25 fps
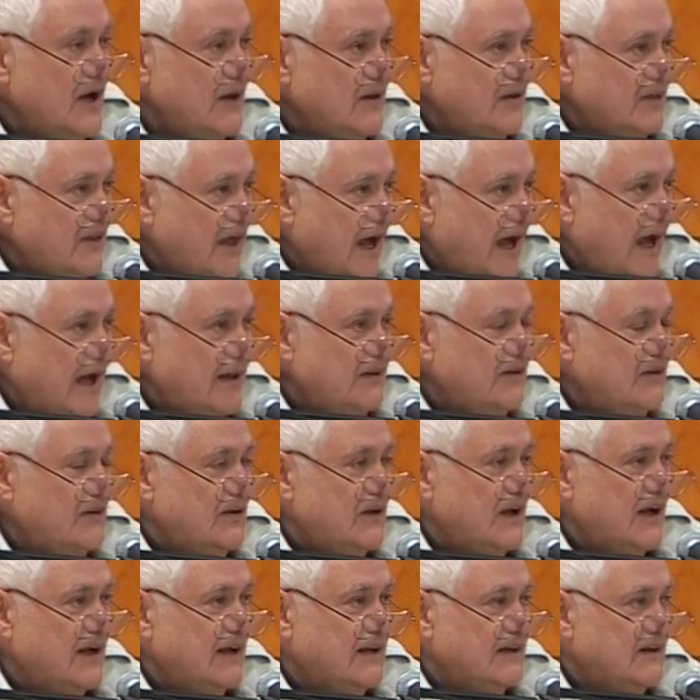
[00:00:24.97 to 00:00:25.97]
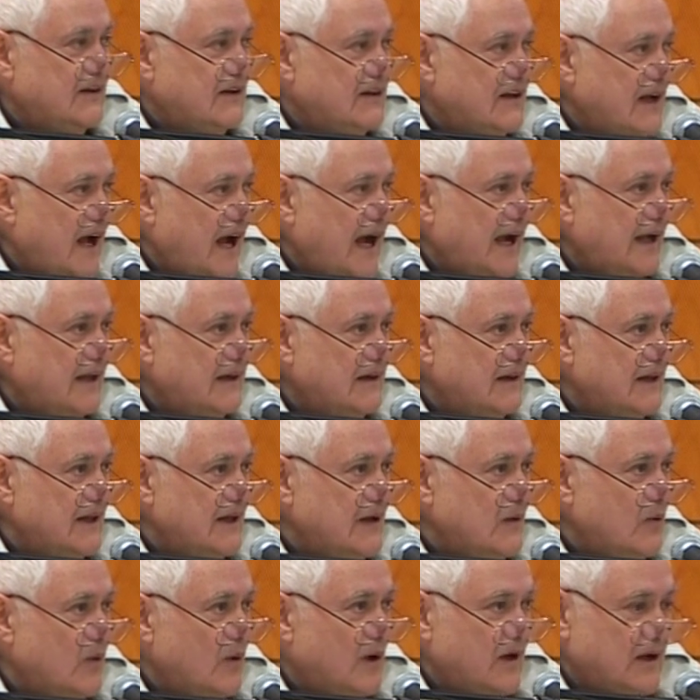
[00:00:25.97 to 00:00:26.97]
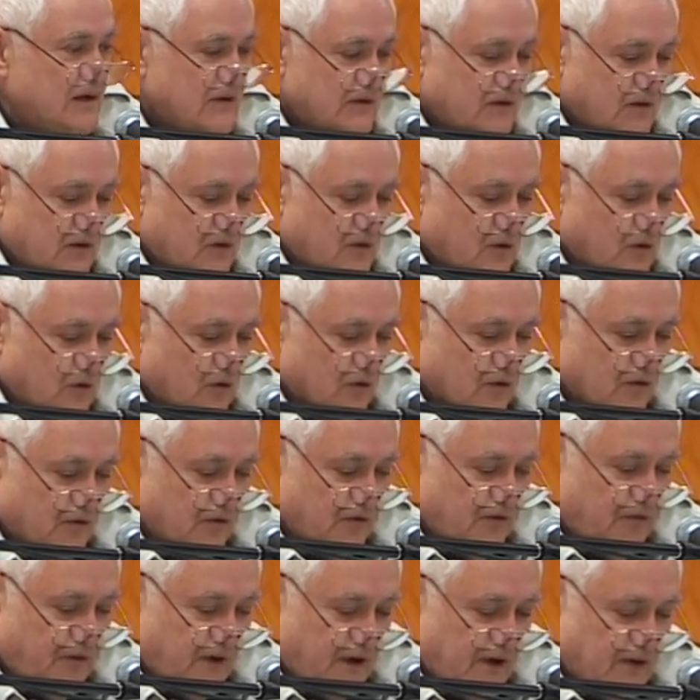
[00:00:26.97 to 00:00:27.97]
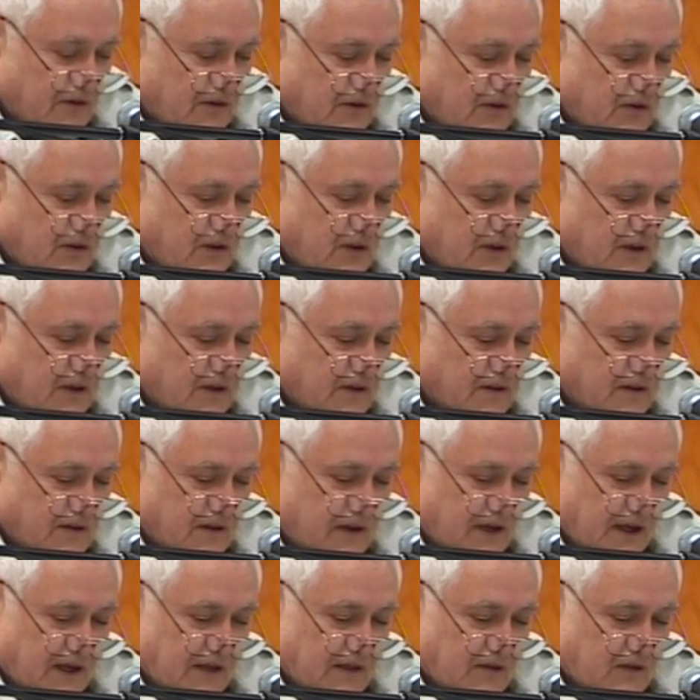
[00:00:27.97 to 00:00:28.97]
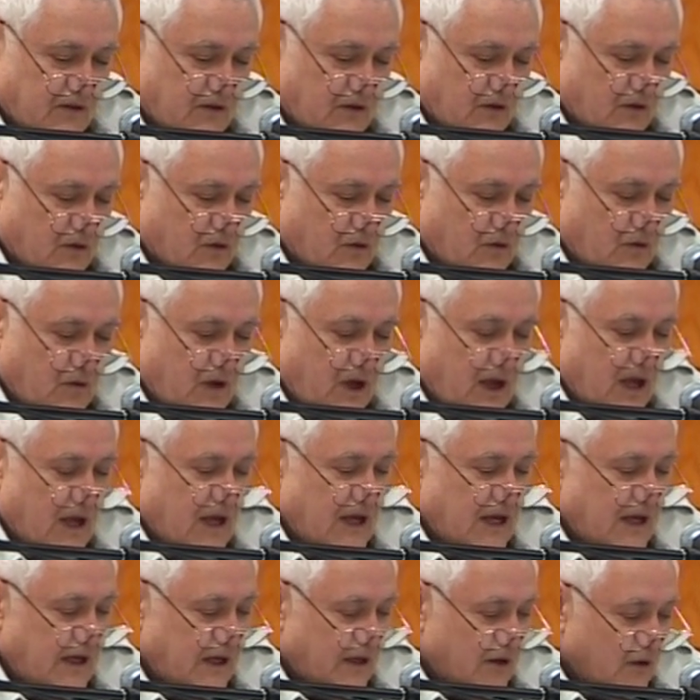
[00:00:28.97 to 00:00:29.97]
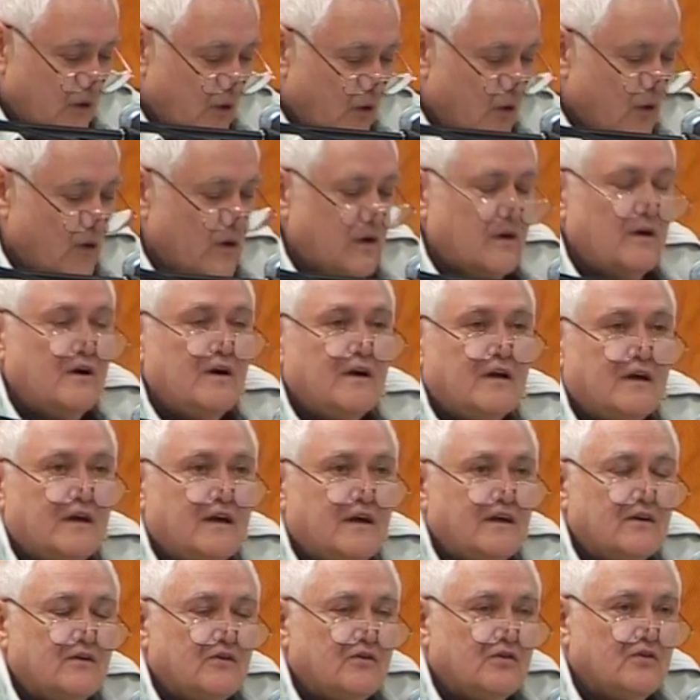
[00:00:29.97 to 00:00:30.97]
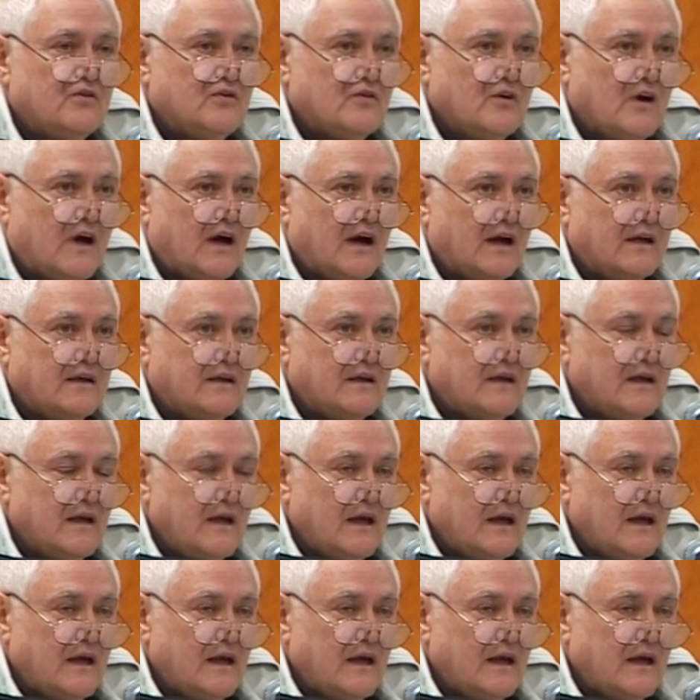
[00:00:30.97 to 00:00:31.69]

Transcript: That's exactly why schools function as they do, in order to construct